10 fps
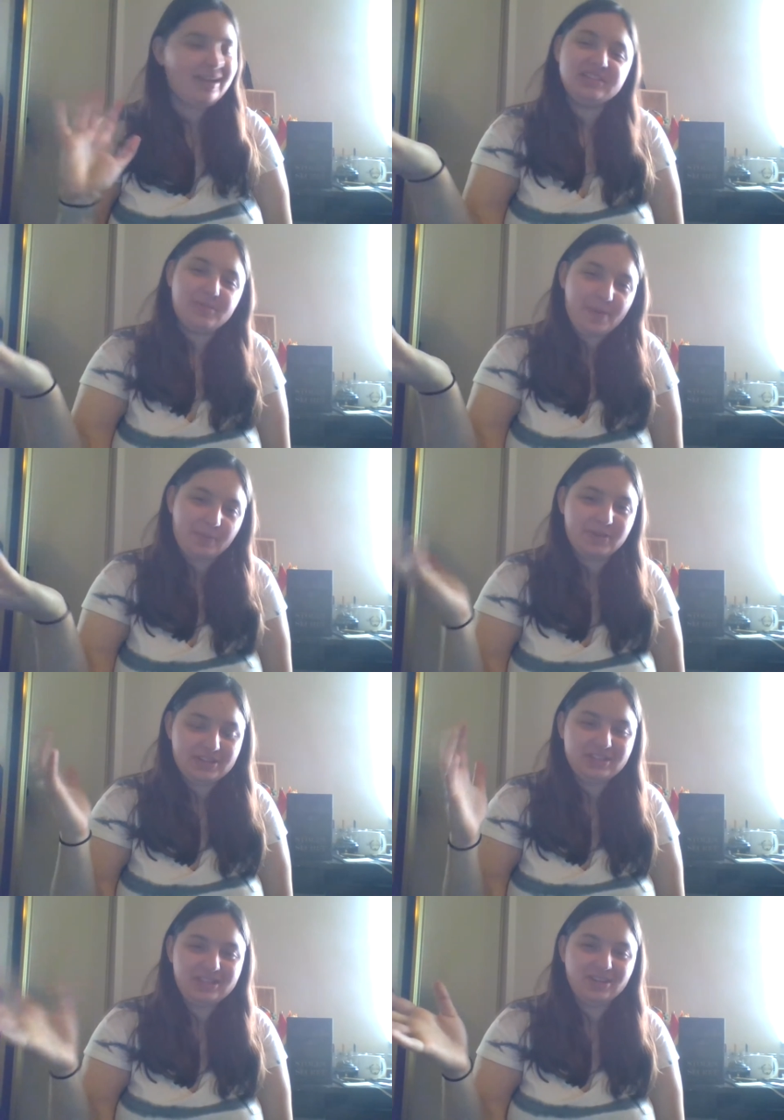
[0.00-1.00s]
She's a puppy.
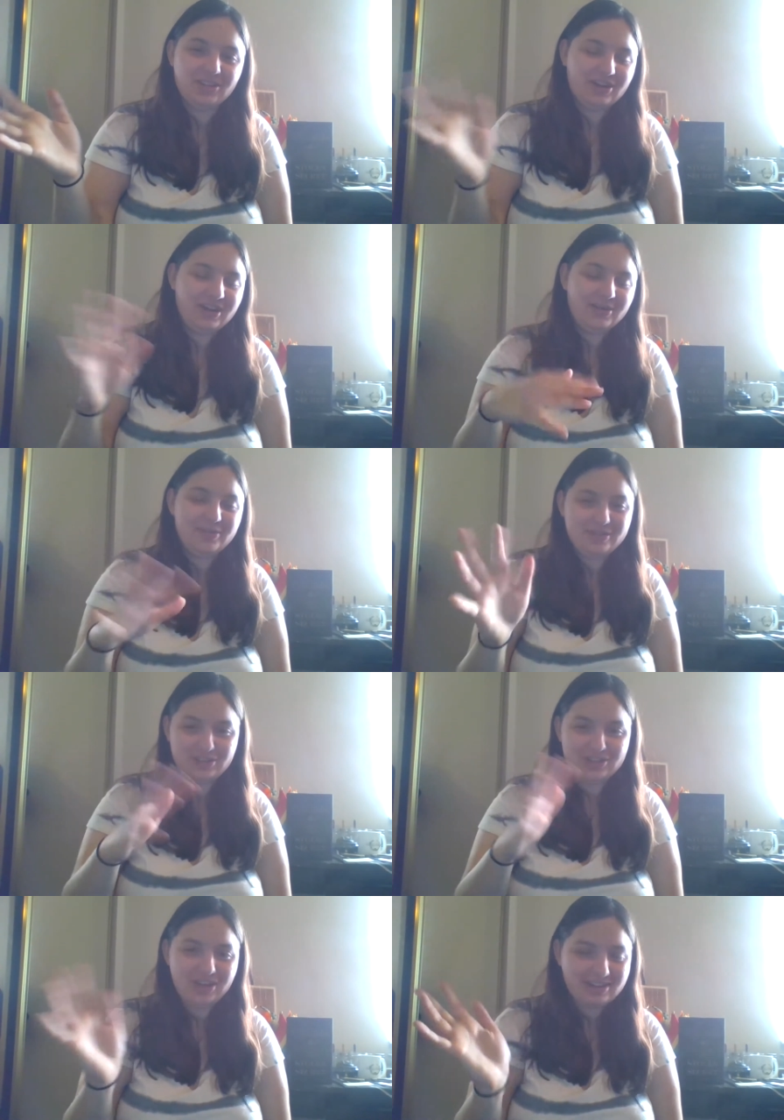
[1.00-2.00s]
She's still learning.
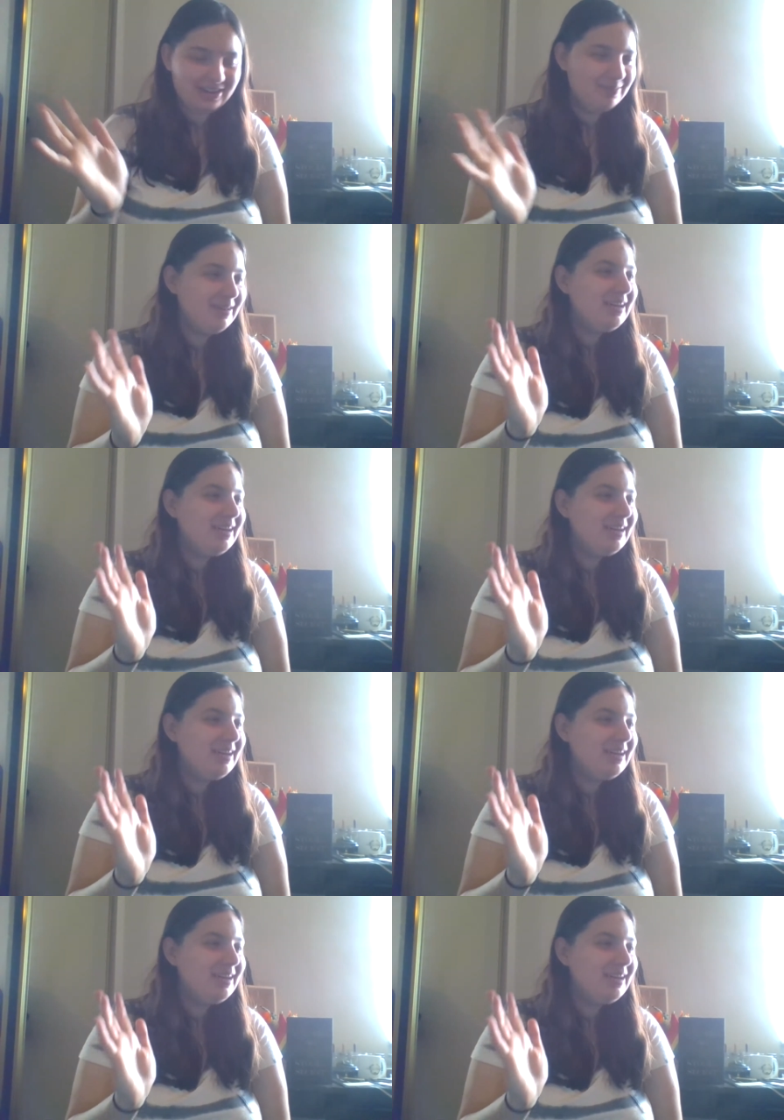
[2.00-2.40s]
She's not dumb.